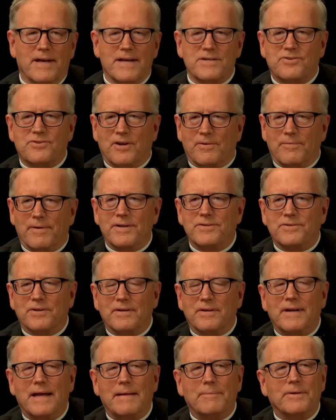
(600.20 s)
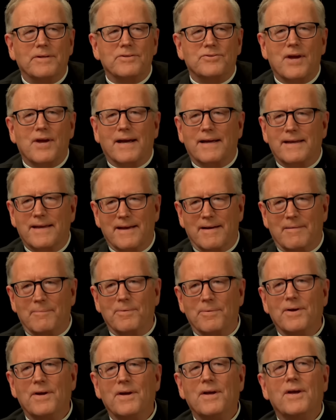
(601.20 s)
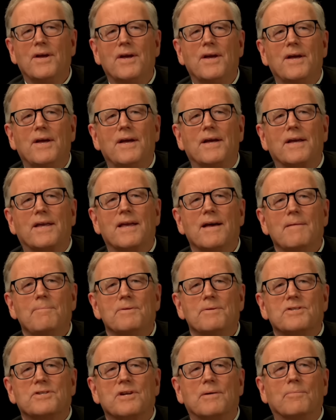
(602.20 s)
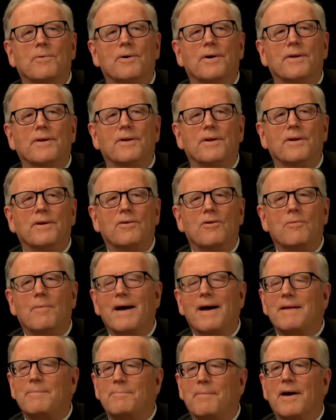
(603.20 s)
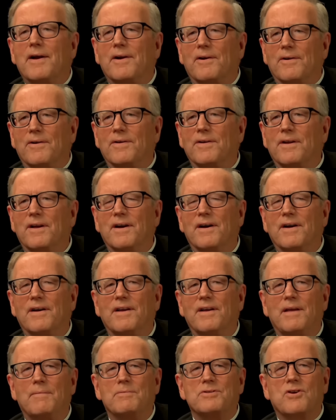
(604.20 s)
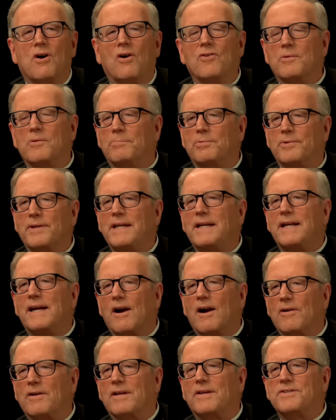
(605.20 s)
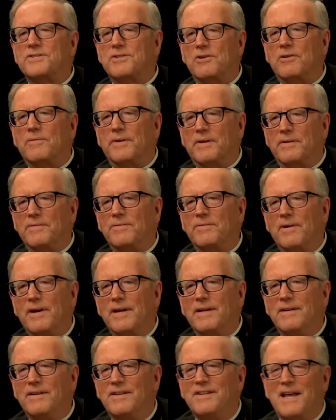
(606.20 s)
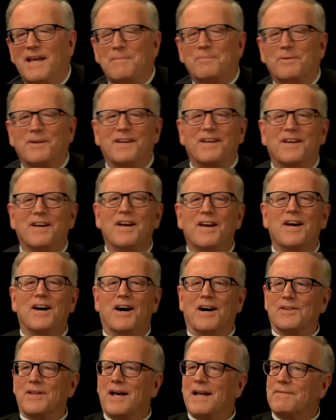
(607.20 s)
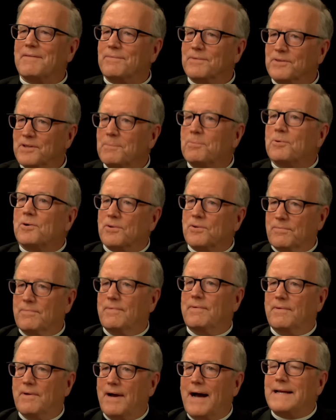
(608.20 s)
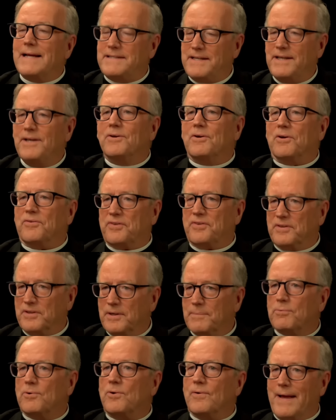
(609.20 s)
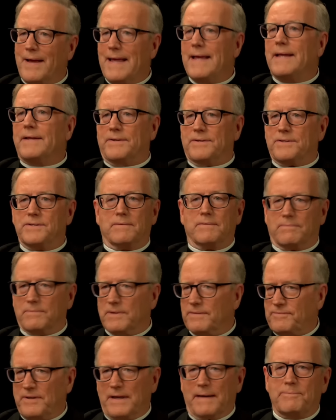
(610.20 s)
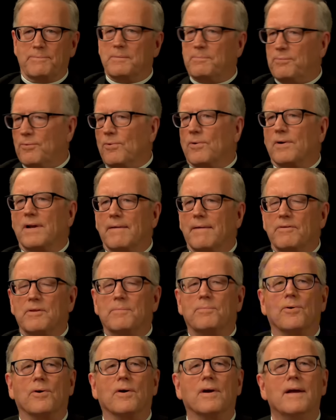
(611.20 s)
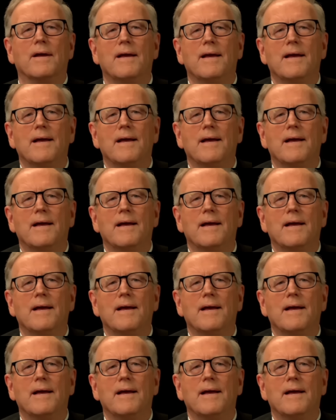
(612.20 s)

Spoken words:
last generation, namely Jack Kemp. Kemp is someone whom I admired. He was called a bleeding heart conservative, right? Namely, a lot of liberal ideals and liberal ends of lifting up the poor and helping the poor,